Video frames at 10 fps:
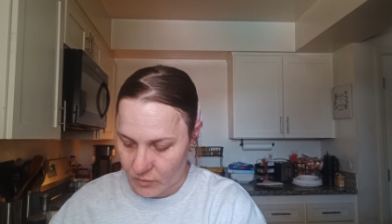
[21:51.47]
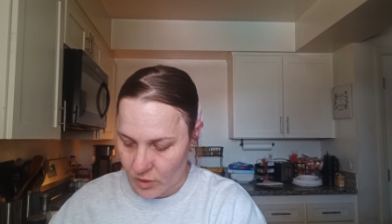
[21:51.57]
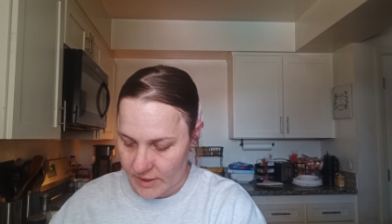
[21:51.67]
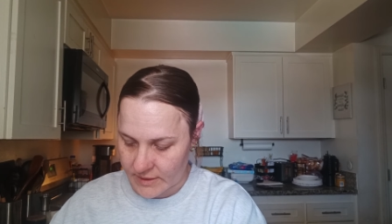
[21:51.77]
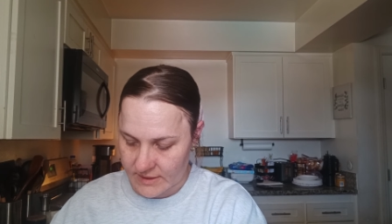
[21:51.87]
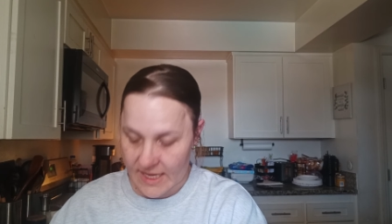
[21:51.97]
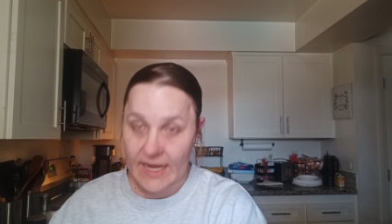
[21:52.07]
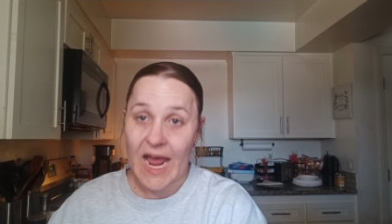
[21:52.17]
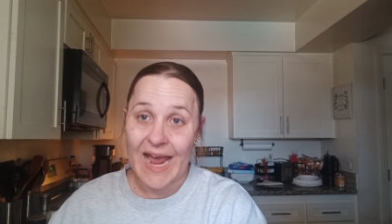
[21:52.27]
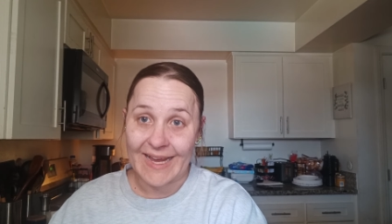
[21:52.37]
ones and
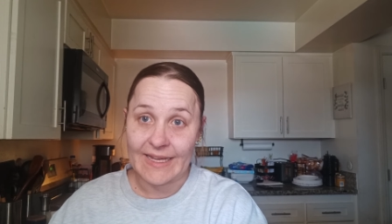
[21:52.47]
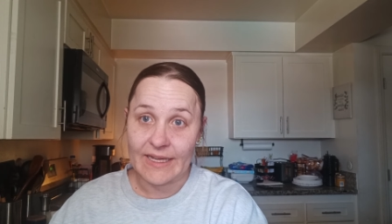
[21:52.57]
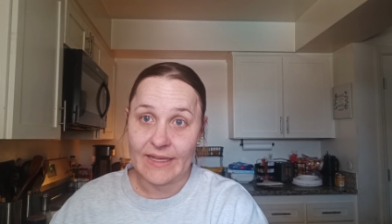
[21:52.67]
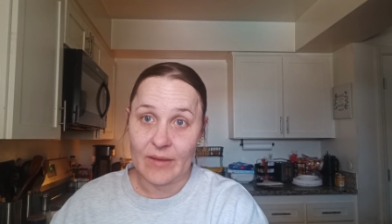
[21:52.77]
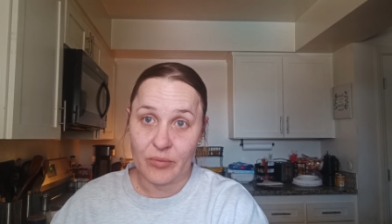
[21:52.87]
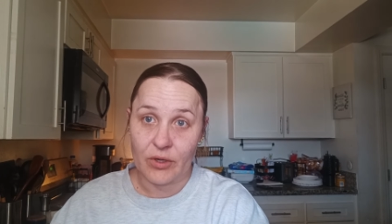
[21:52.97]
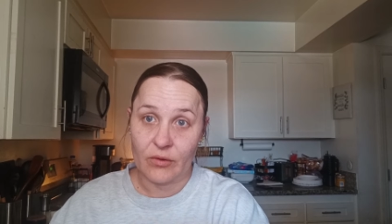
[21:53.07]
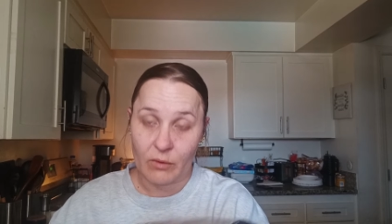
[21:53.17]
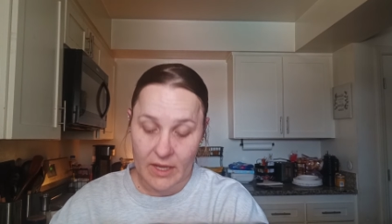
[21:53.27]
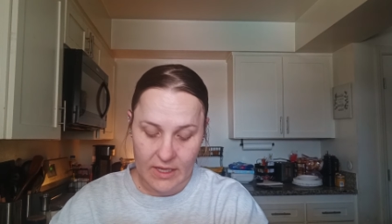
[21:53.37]
hide it and put
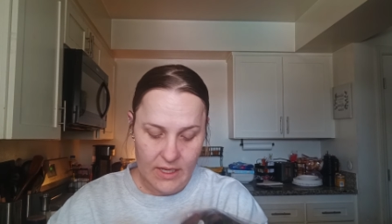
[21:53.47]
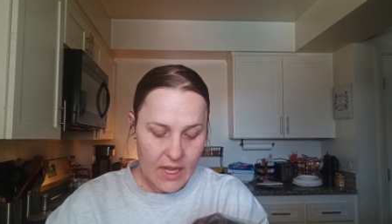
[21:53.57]
it away